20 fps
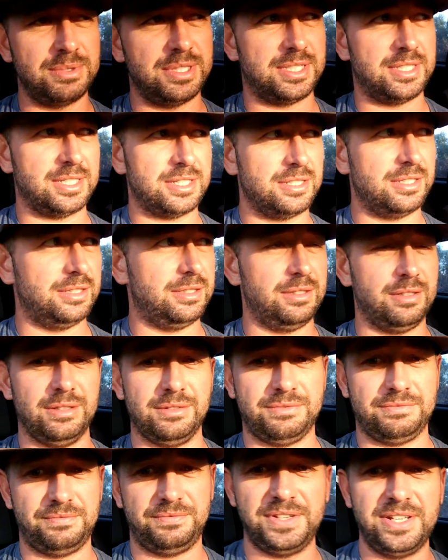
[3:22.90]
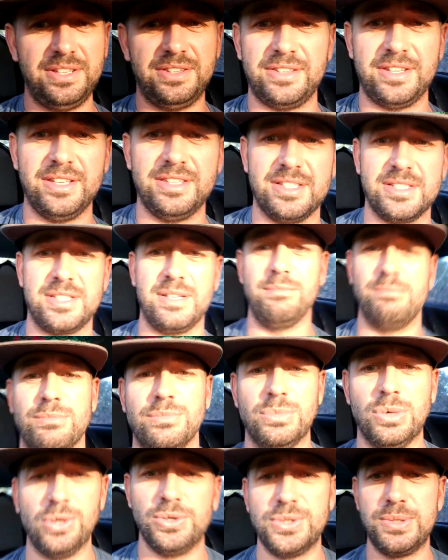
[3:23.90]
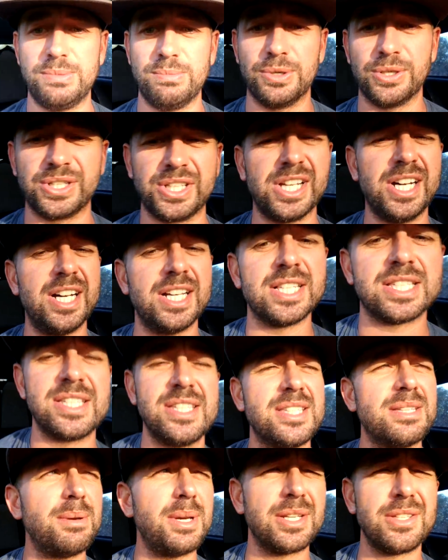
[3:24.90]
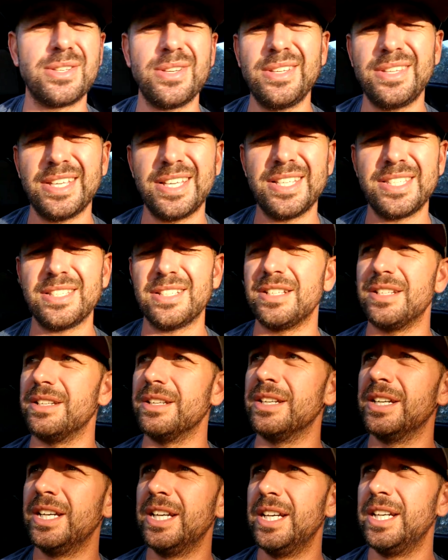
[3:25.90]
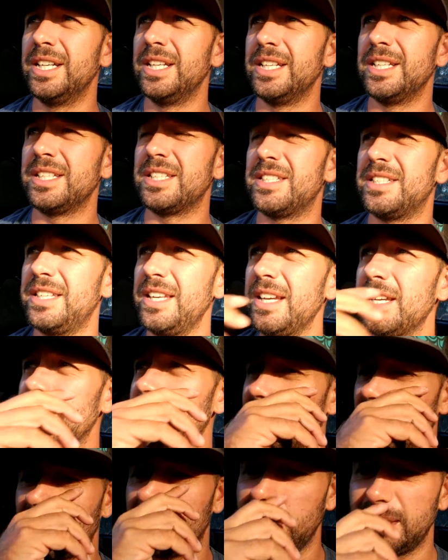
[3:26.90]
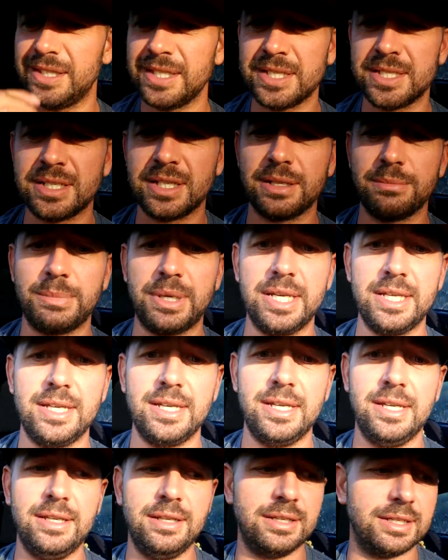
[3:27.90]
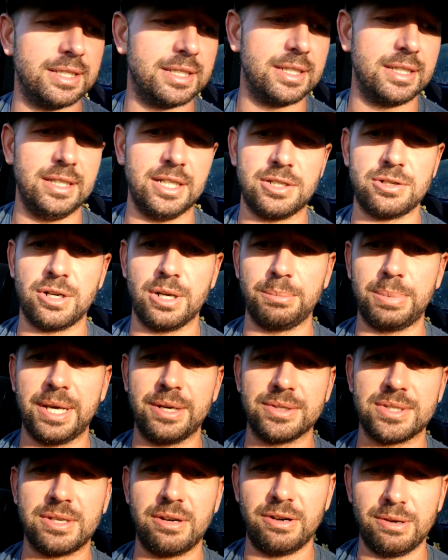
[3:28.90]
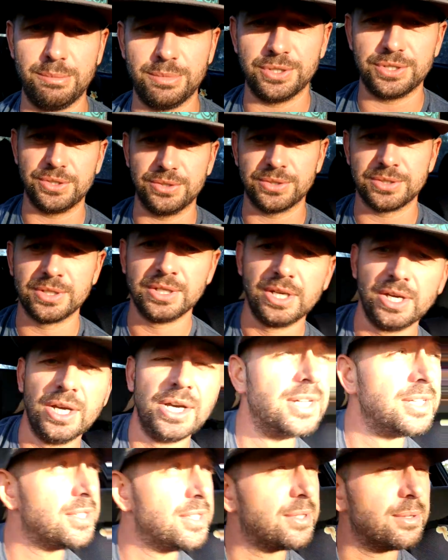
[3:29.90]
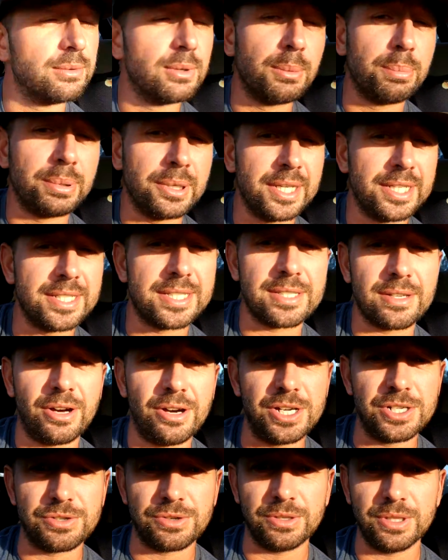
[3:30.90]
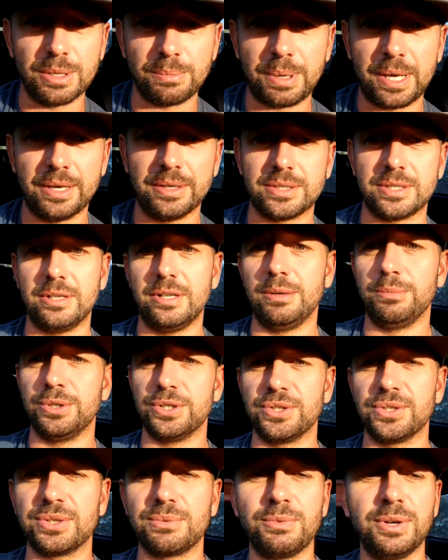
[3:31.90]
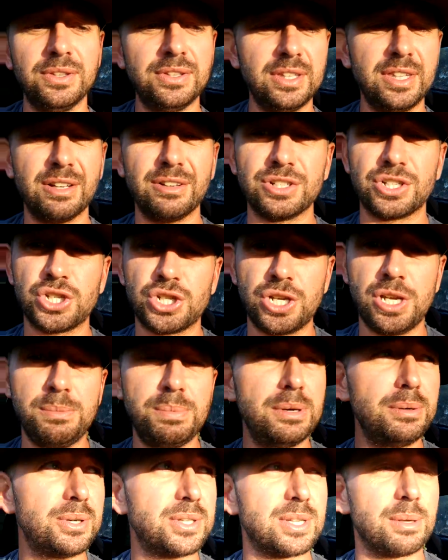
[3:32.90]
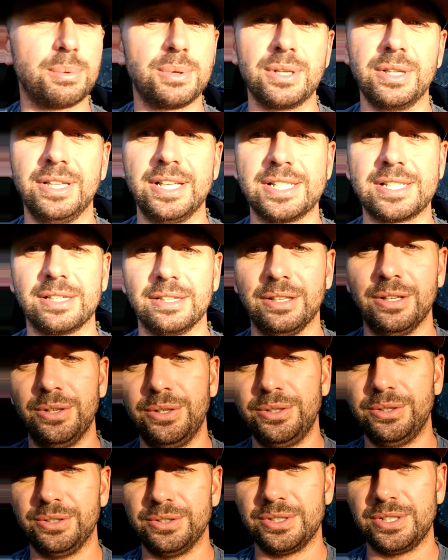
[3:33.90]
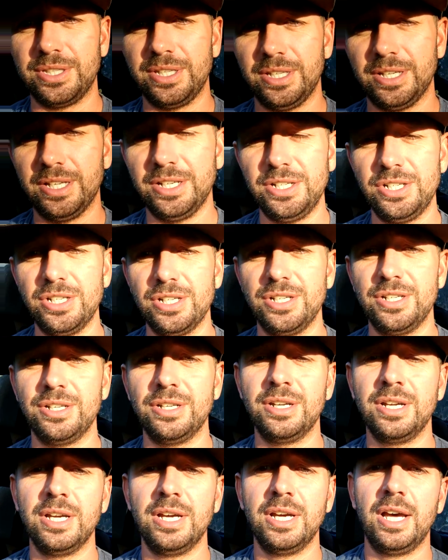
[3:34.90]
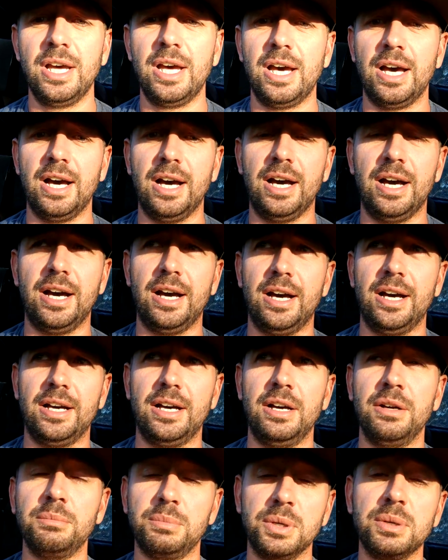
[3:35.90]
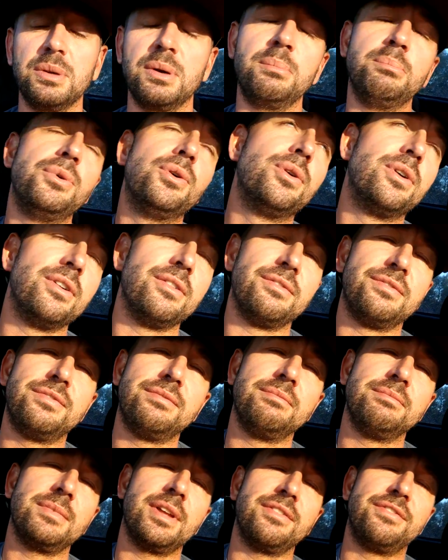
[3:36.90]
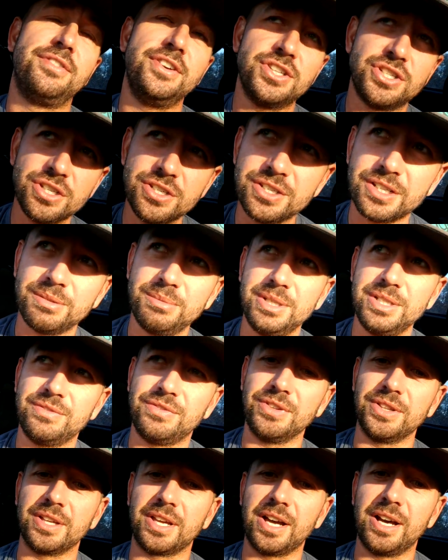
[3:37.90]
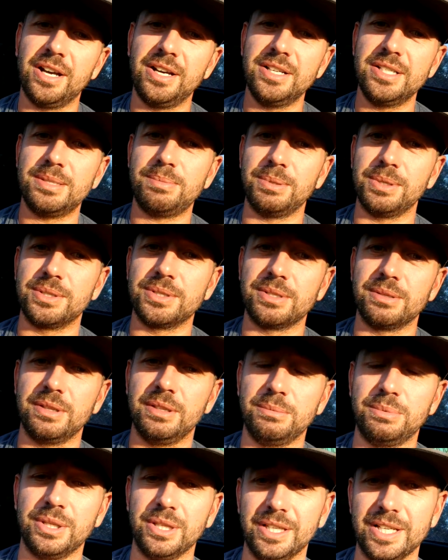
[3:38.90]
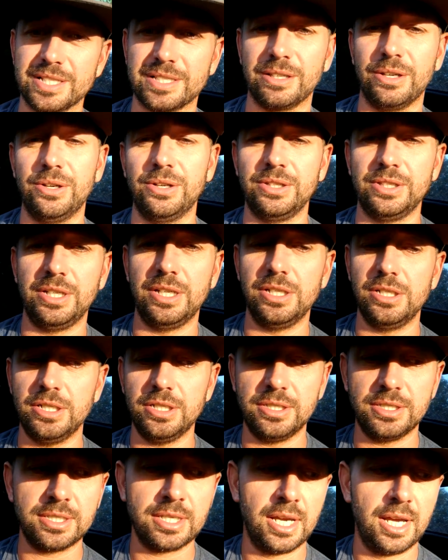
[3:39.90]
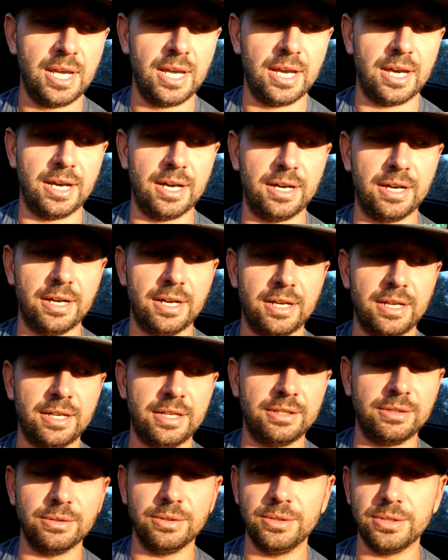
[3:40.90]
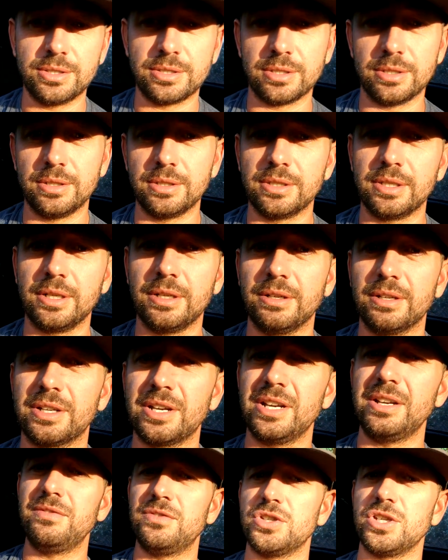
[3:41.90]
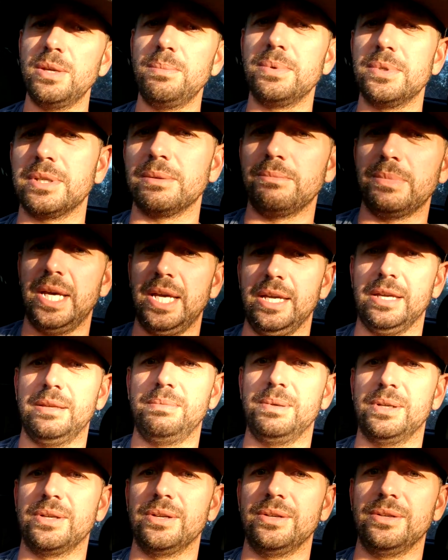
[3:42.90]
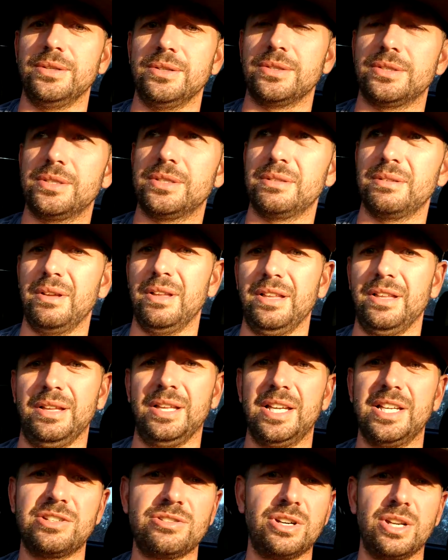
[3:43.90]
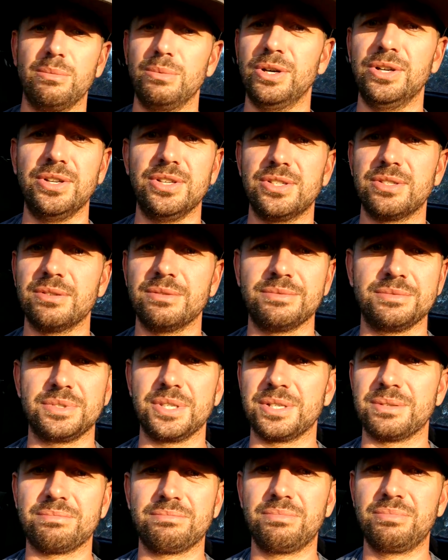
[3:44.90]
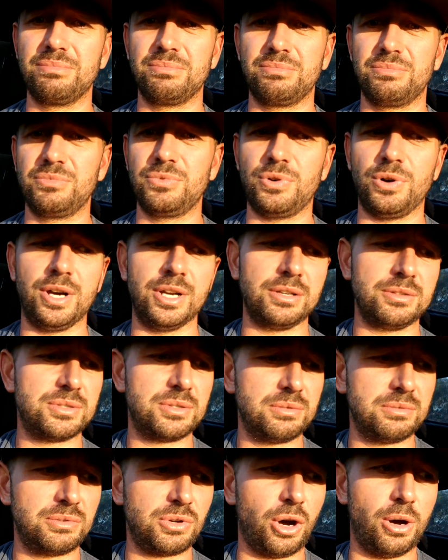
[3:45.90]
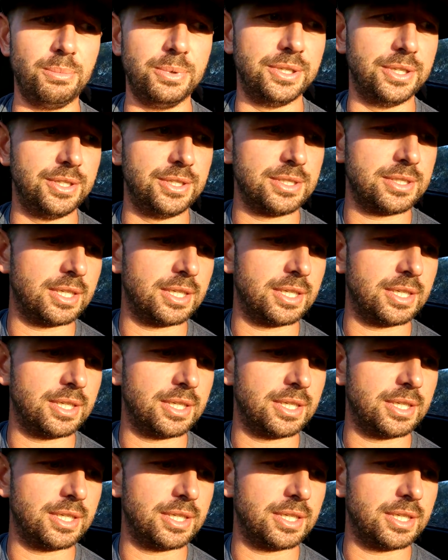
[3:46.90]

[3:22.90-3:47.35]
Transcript: it's actually a fitted thing that's in most modern cars. Since about 2006, I think they started making electronic power steering modules to replace hydraulic power steering modules. One thing, they were cheaper because they put less load onto the engine, are more efficient, I mean, for the cars because it put less load on the engines, and also they're kind of cheaper to make because electronic motors are just quite common these